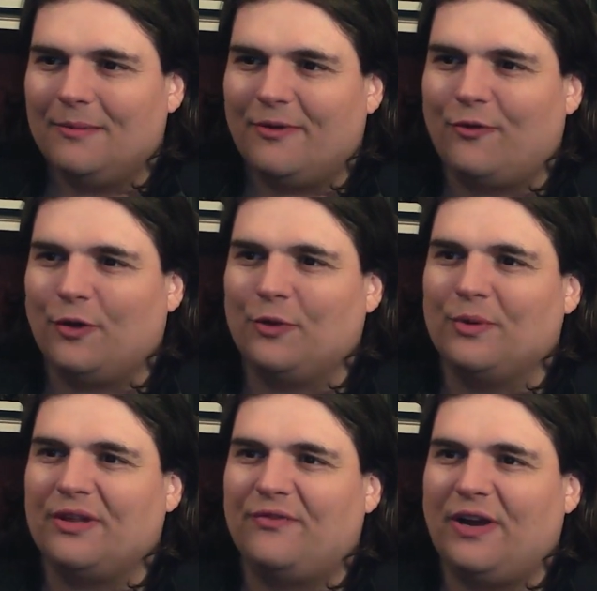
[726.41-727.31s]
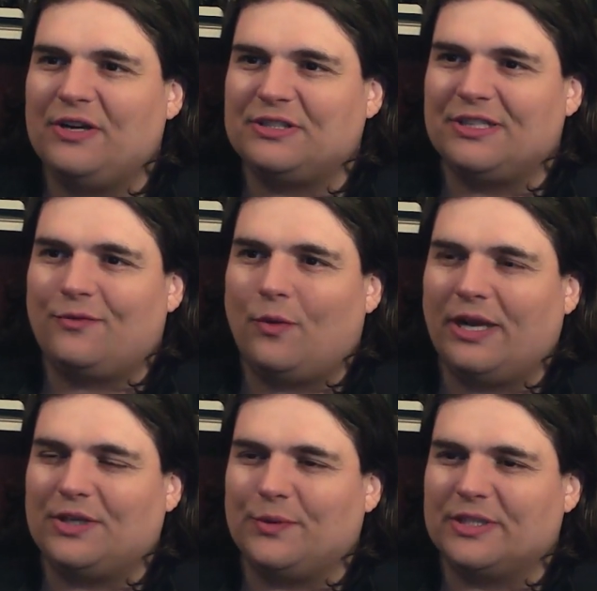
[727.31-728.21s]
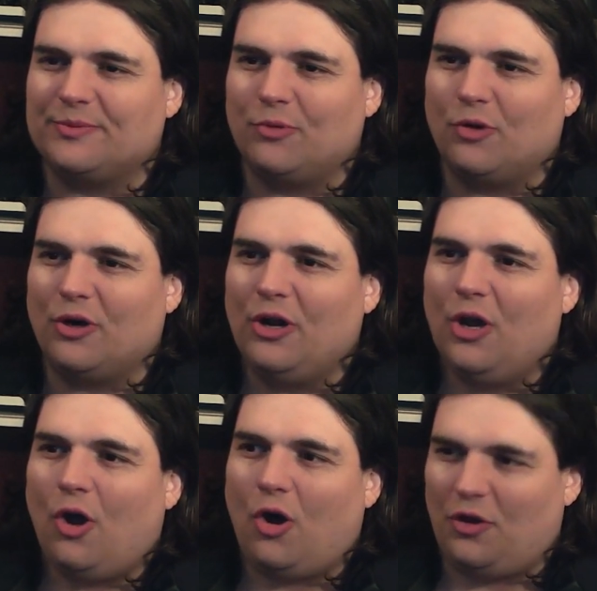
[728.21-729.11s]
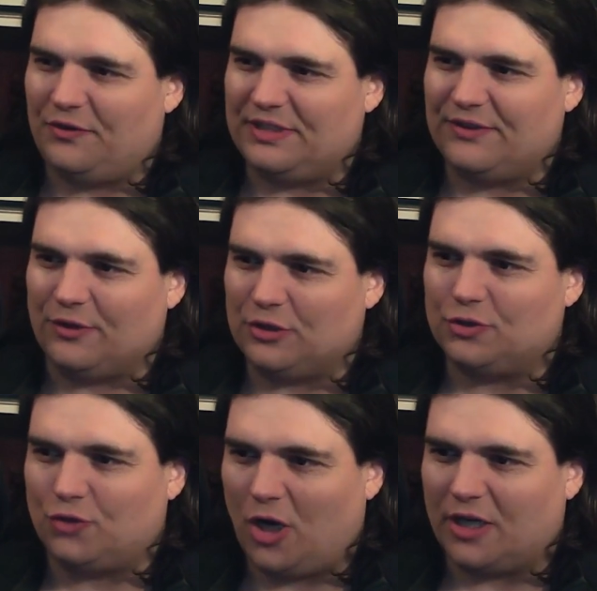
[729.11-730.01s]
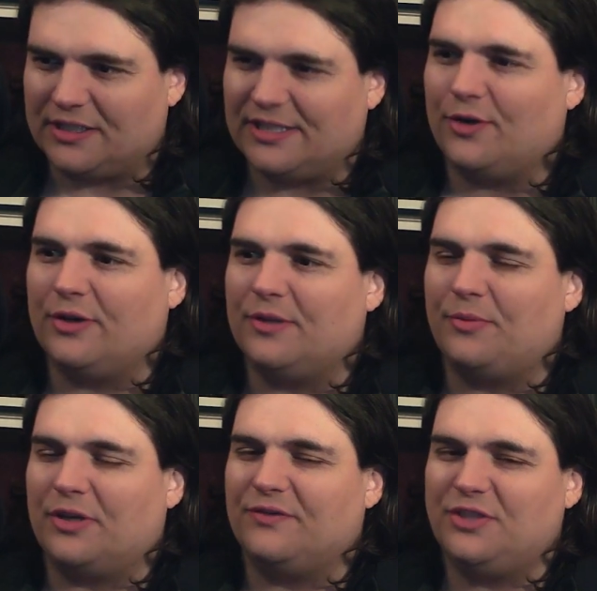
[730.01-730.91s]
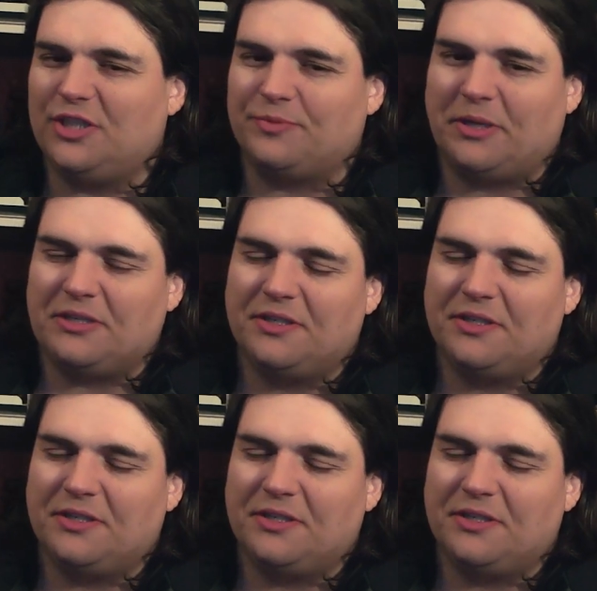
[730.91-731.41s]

before you really find yourself wanting to explore all of the different drugs that are in the Book of Judgment.